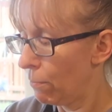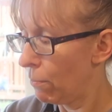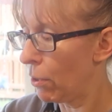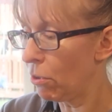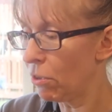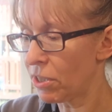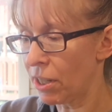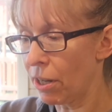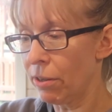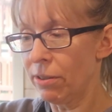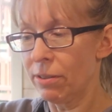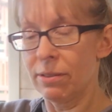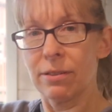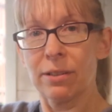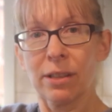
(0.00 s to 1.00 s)
But also,
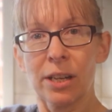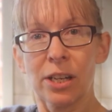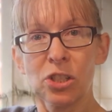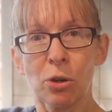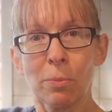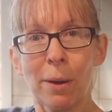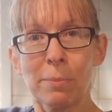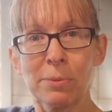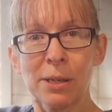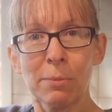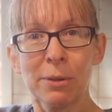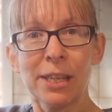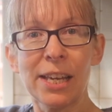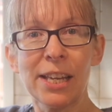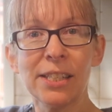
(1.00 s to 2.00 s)
I'm going to chop up some
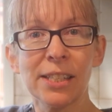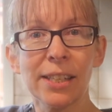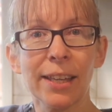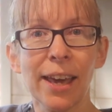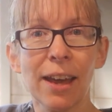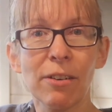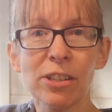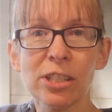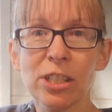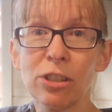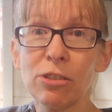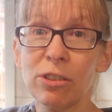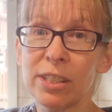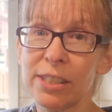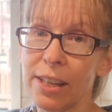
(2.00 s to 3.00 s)
of the ends of the carrots
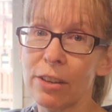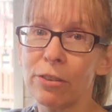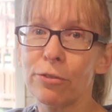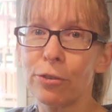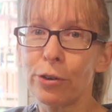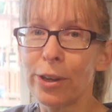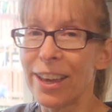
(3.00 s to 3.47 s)
too, because they're good for